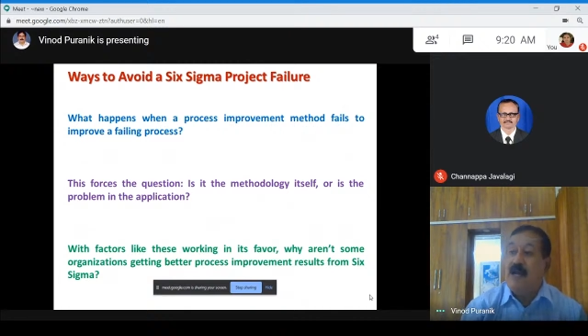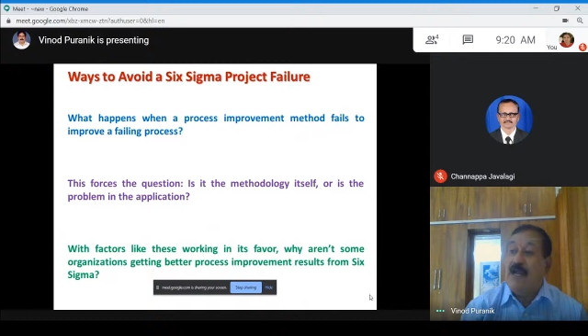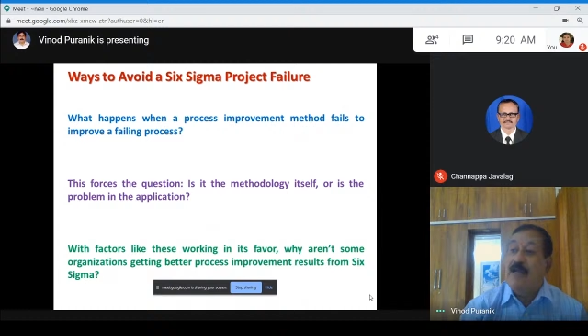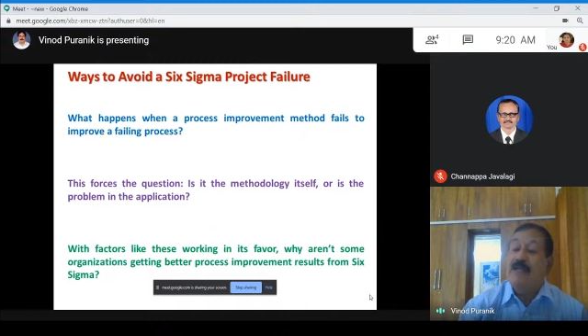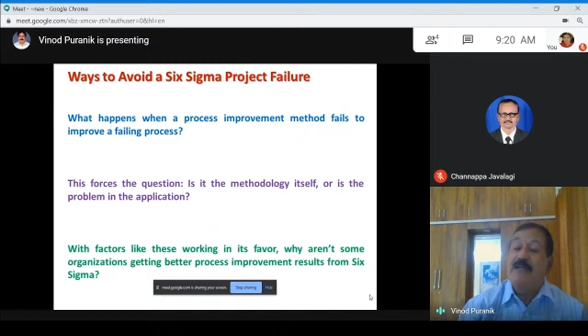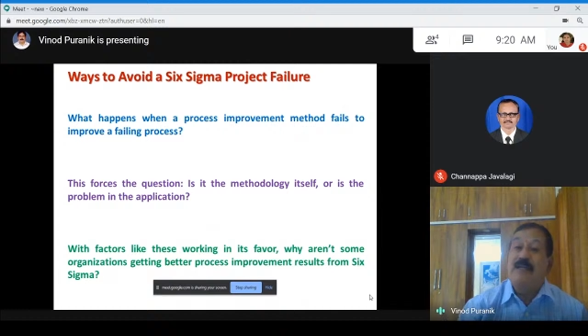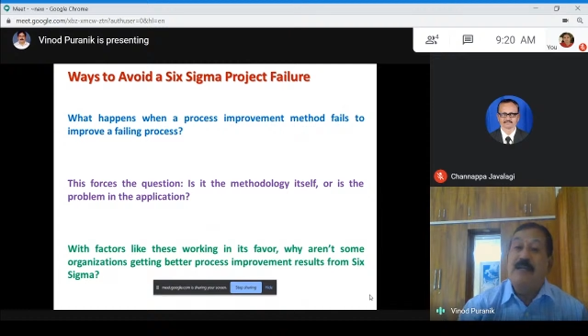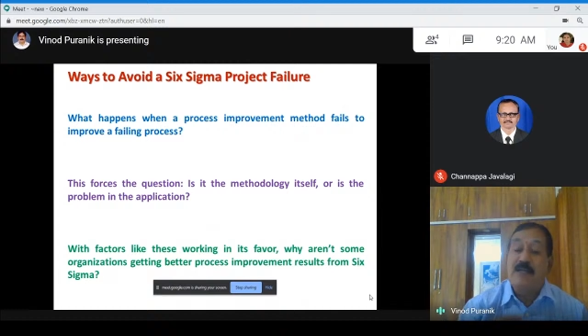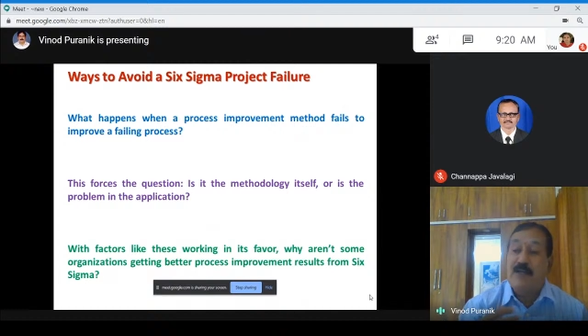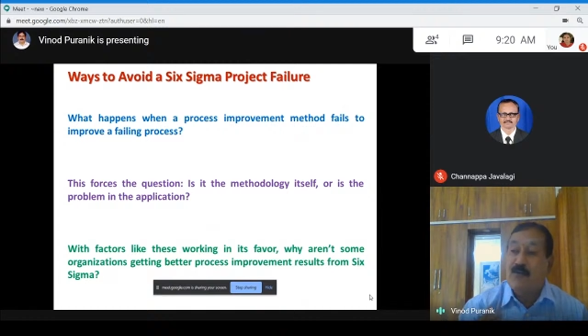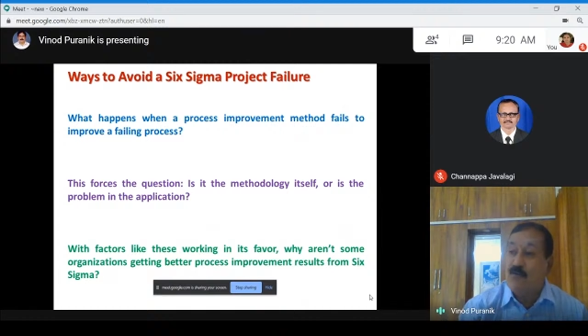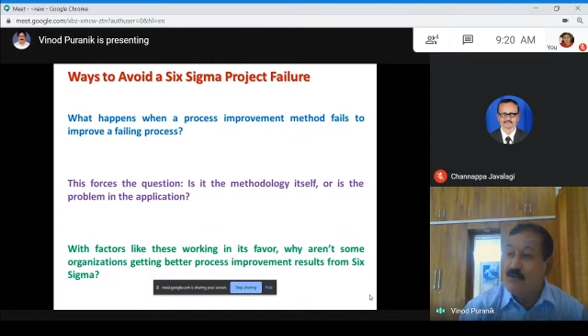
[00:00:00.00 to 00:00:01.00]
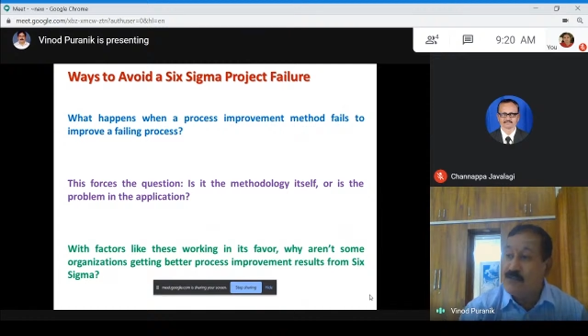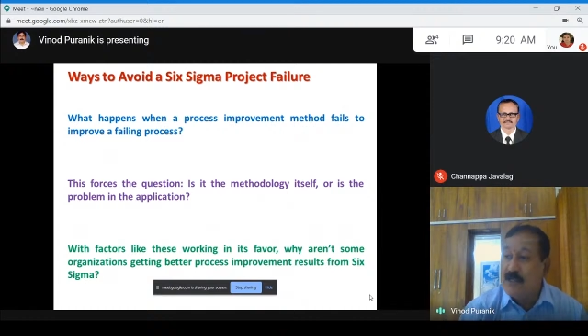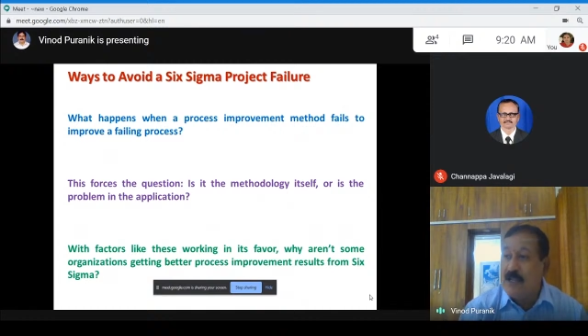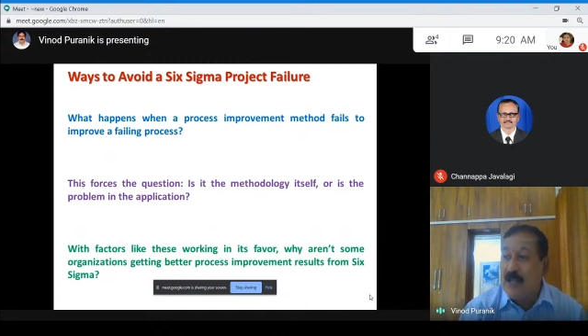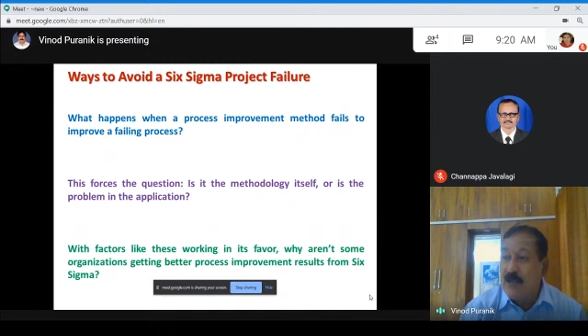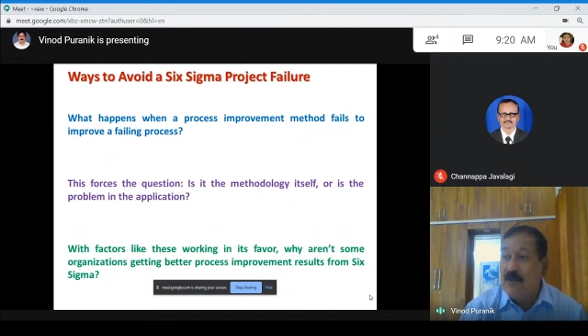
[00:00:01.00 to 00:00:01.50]
and it recruits
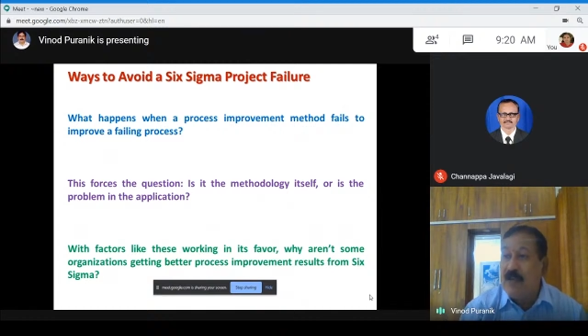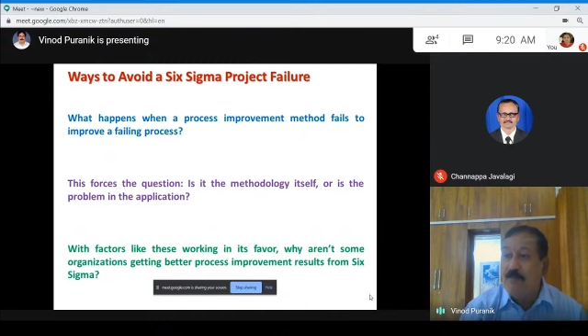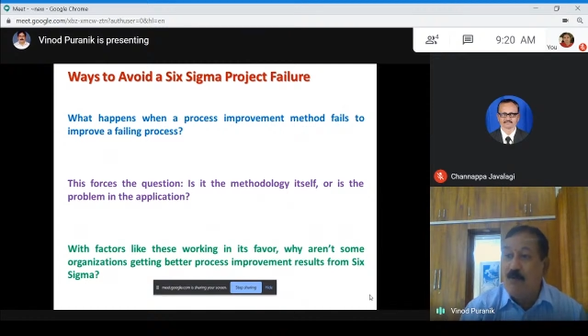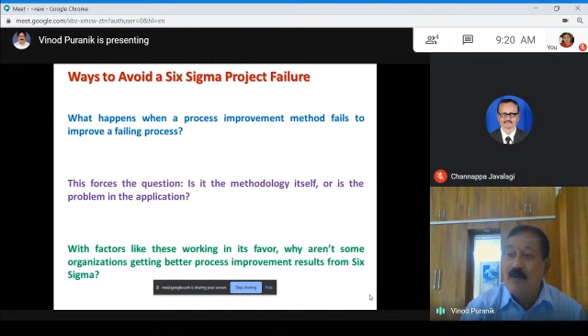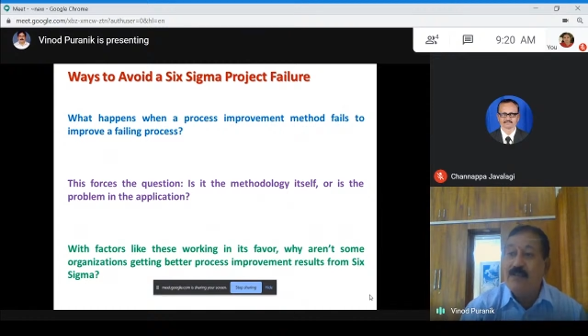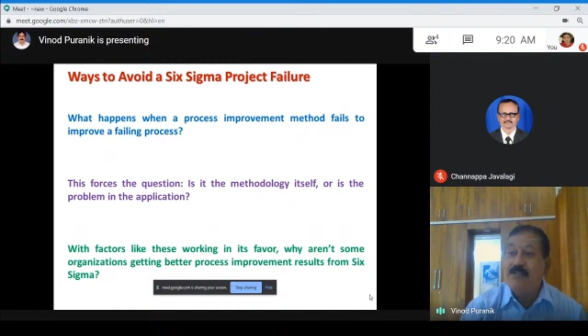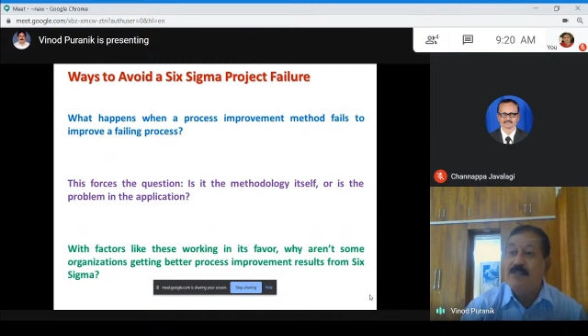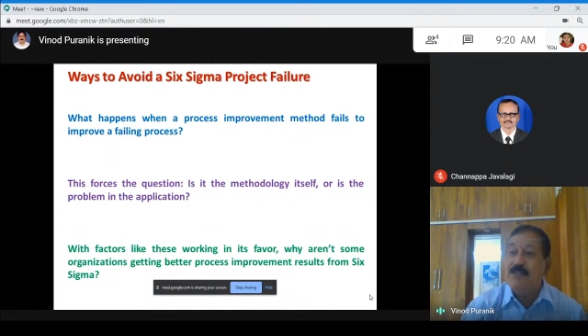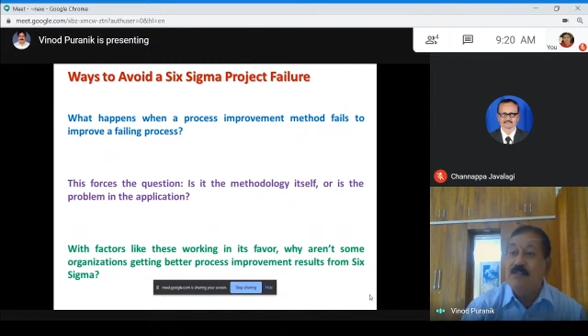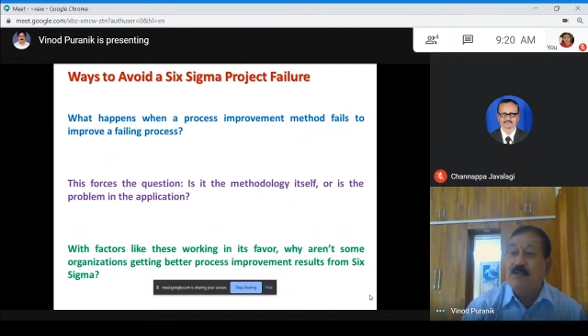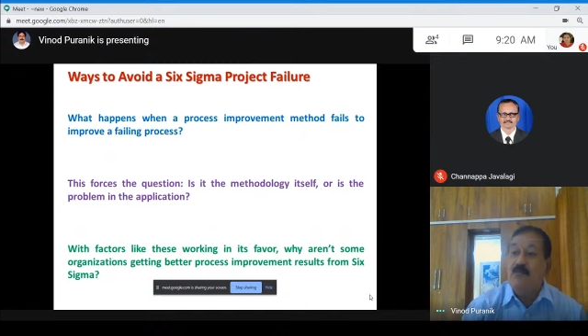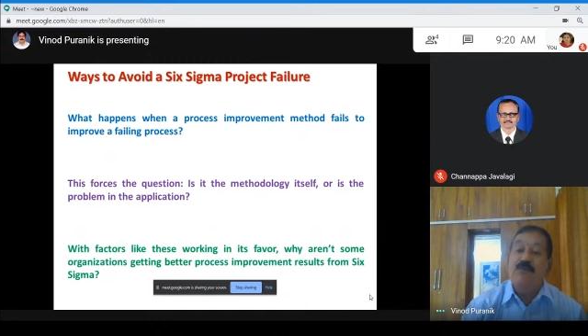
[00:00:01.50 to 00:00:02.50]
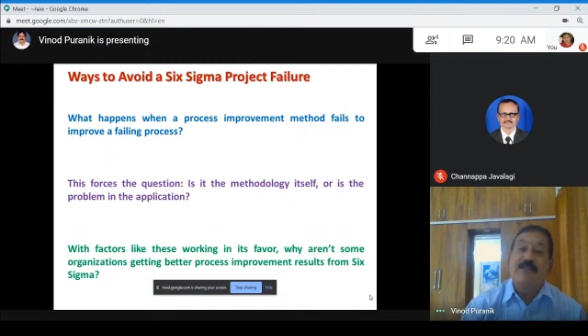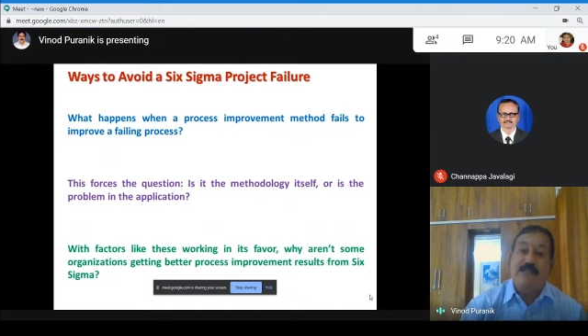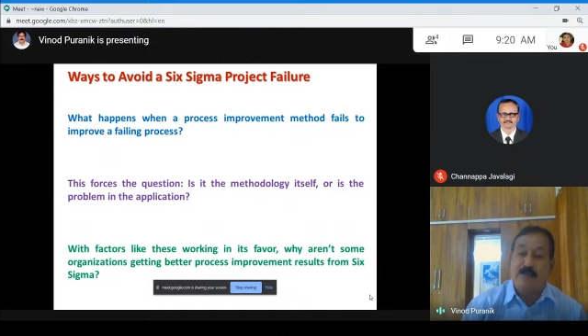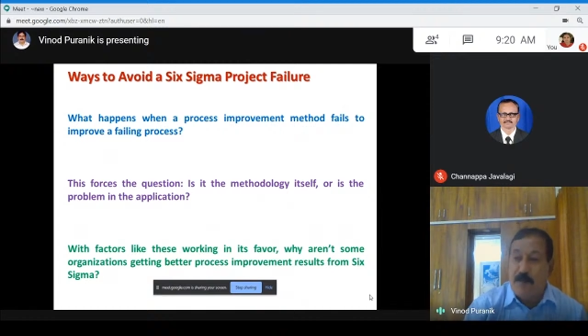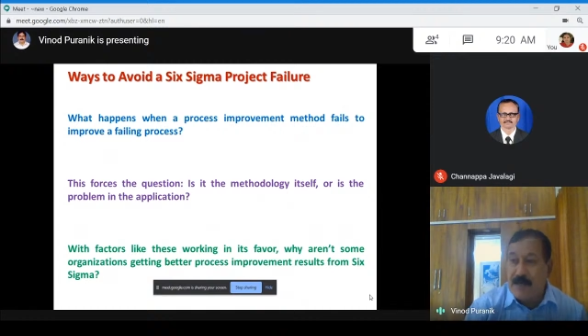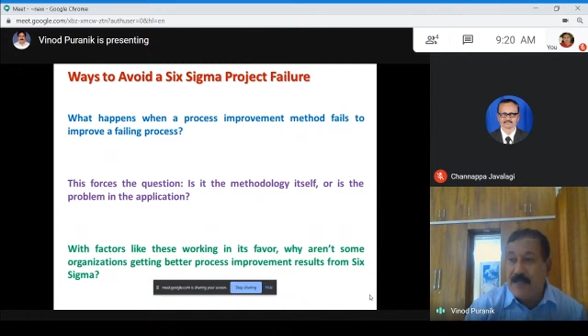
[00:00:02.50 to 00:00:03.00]
the A-level employees with
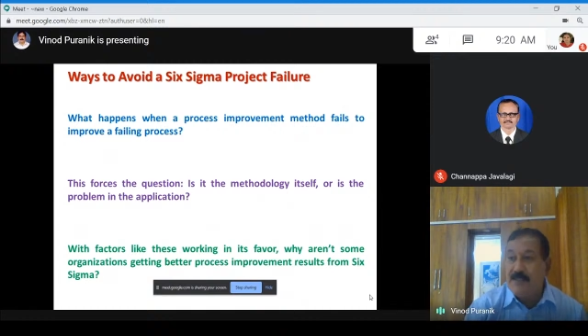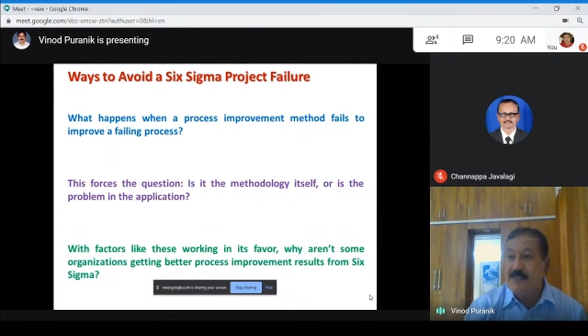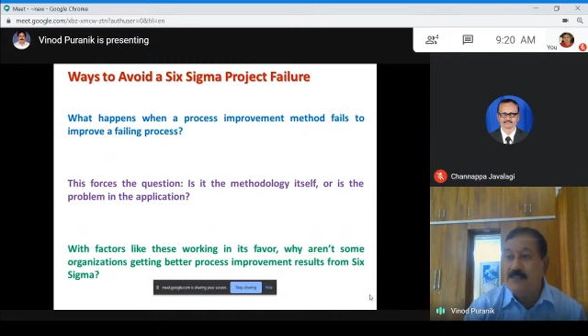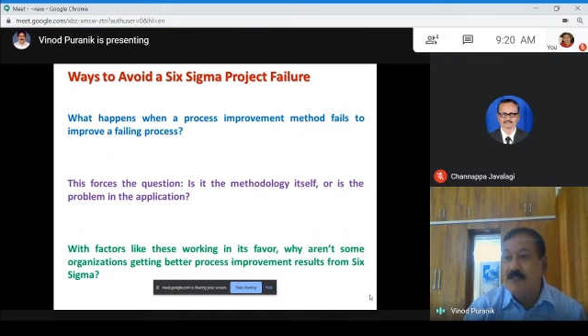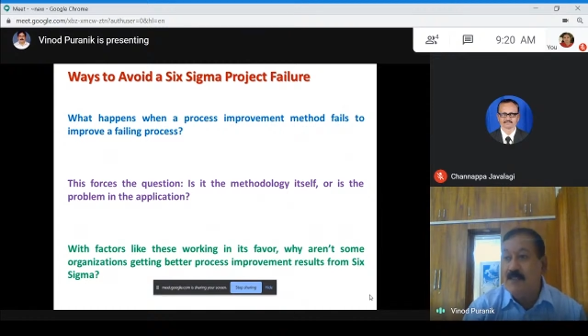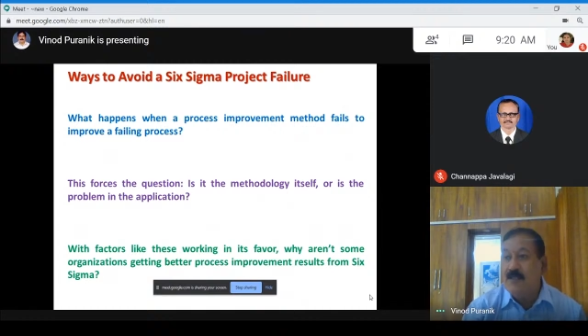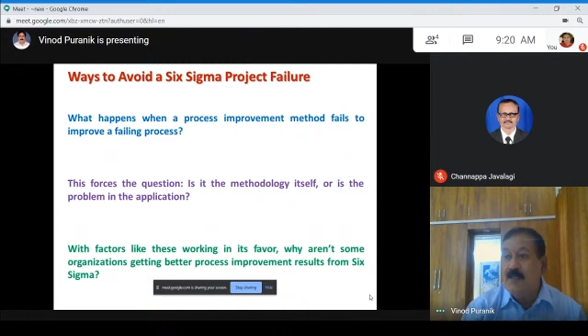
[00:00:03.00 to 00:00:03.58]
expertise